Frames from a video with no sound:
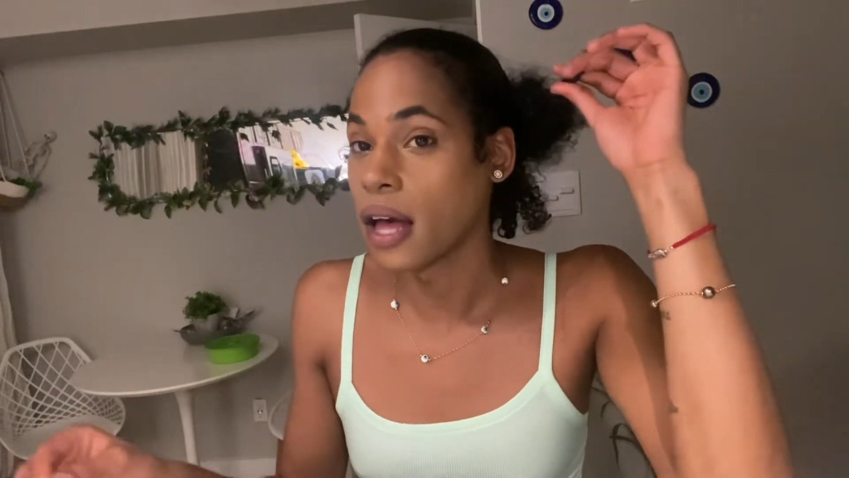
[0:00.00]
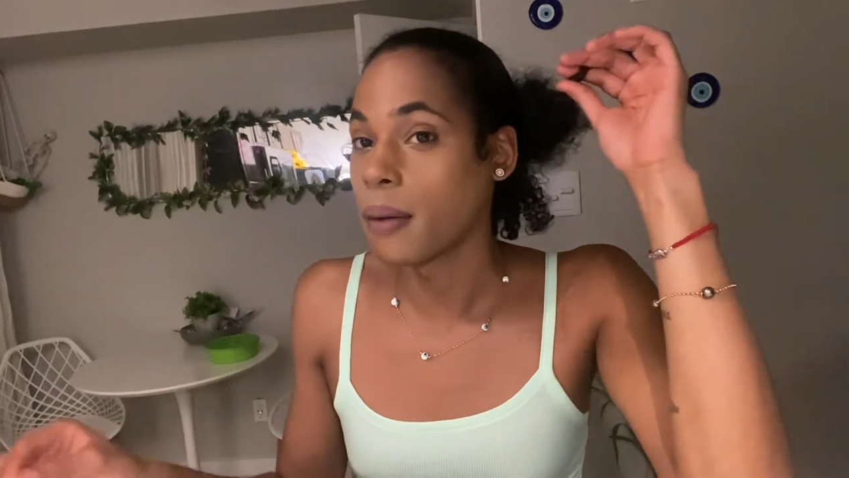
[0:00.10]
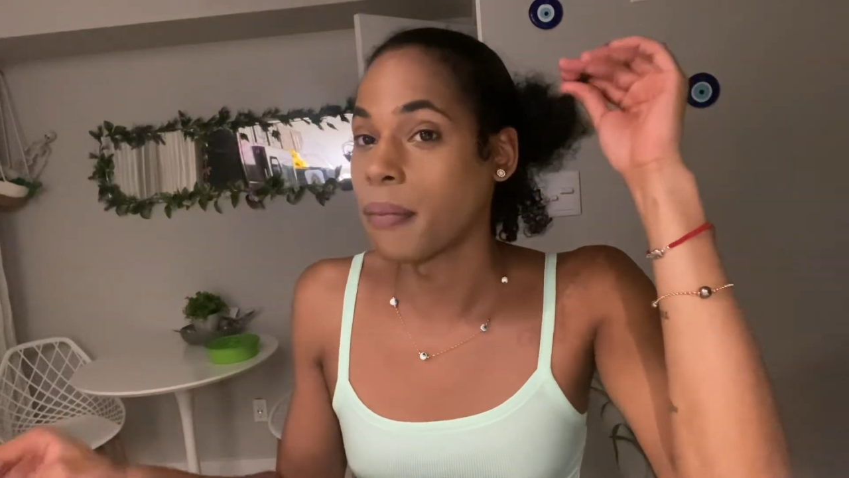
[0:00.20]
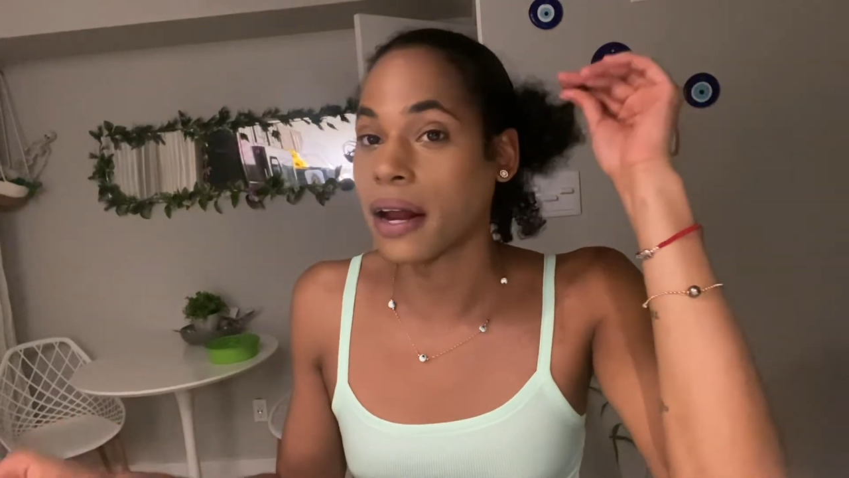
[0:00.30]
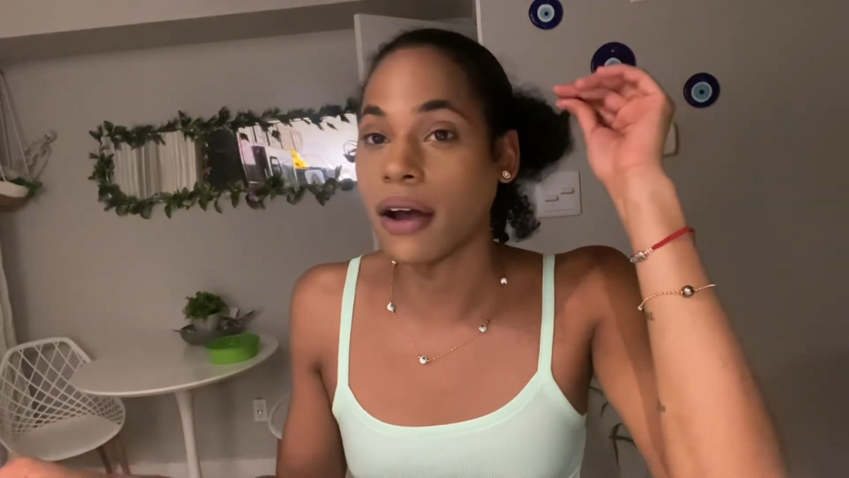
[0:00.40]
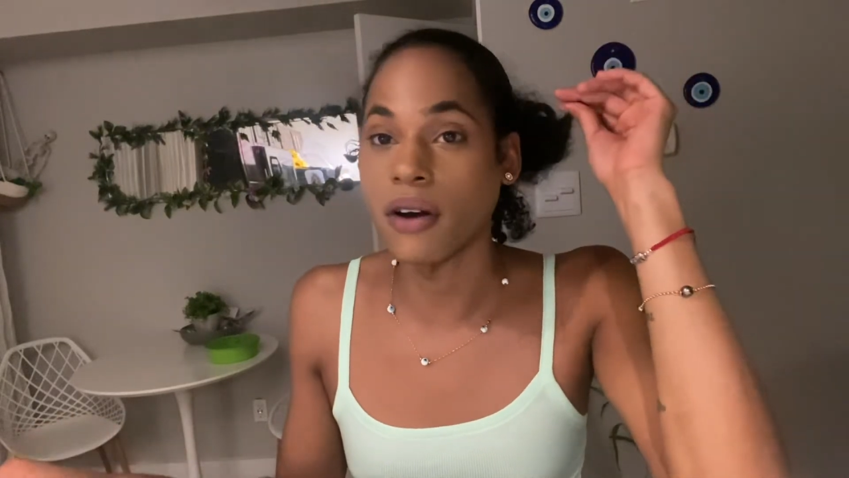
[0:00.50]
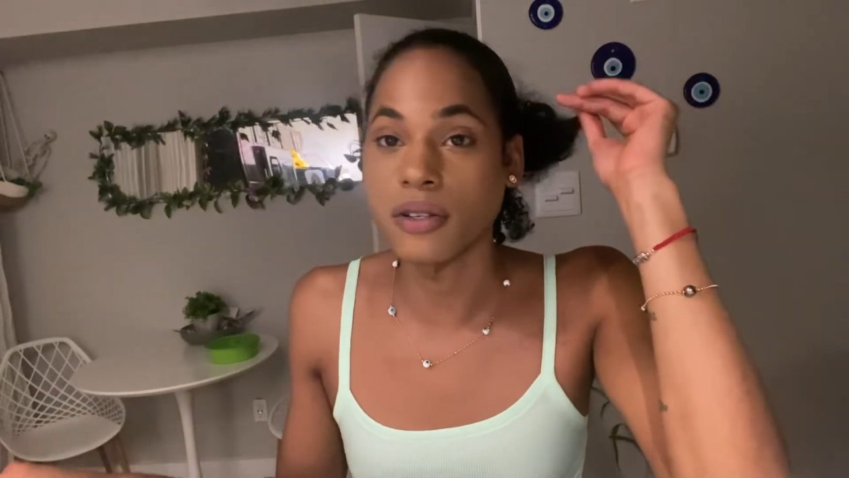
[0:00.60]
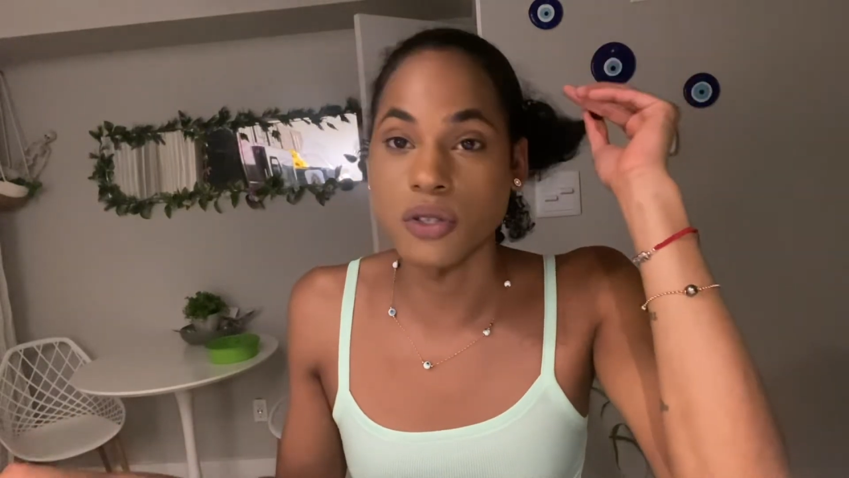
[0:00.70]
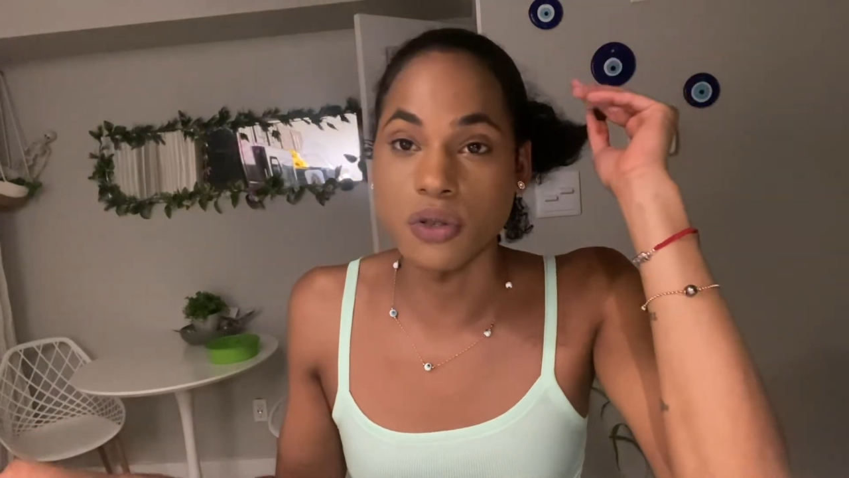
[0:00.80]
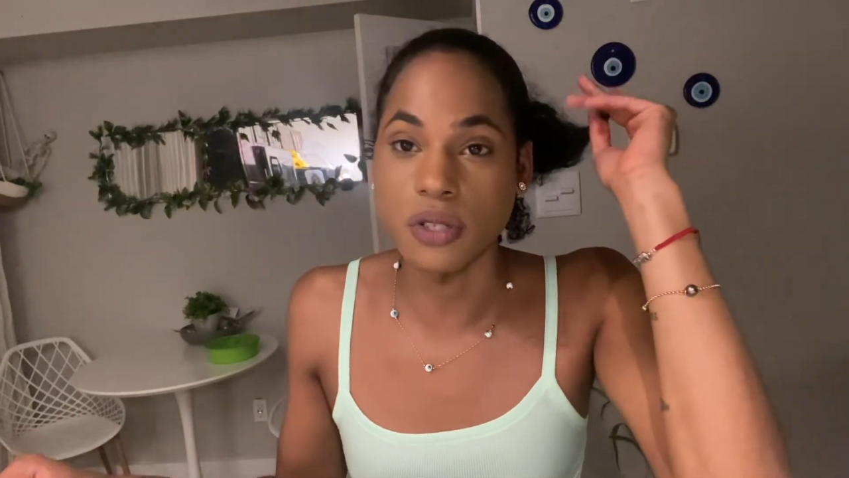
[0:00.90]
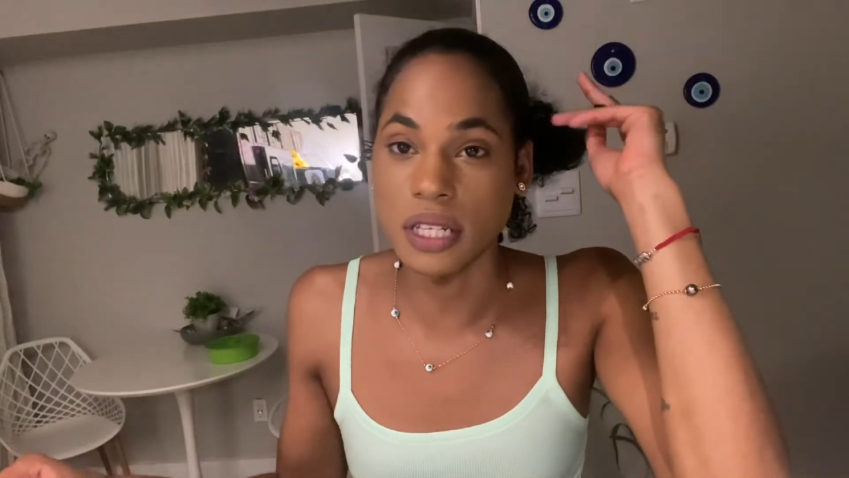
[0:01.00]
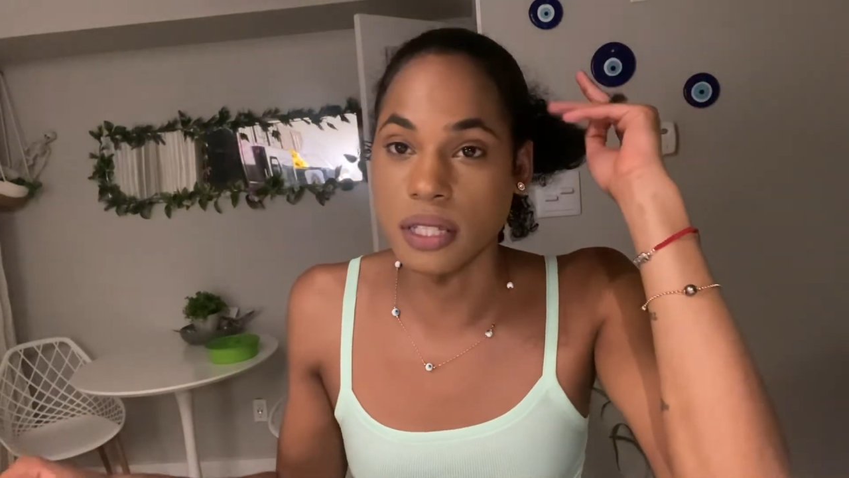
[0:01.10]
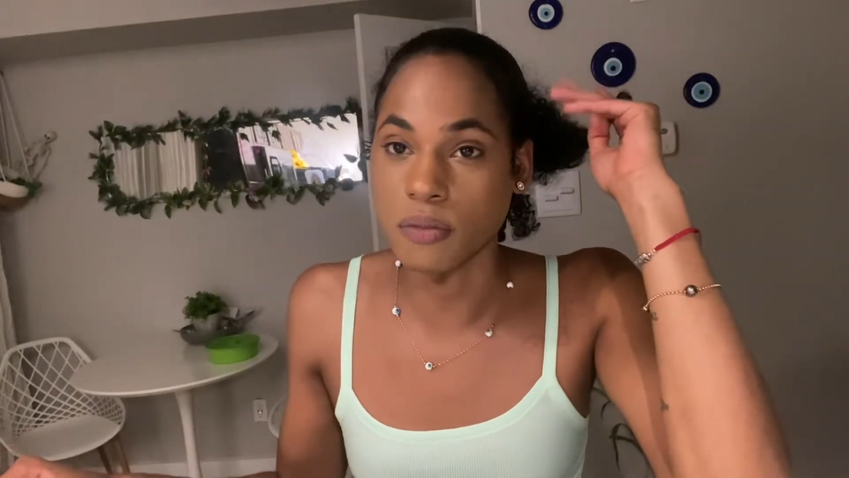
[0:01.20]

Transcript: But I also see some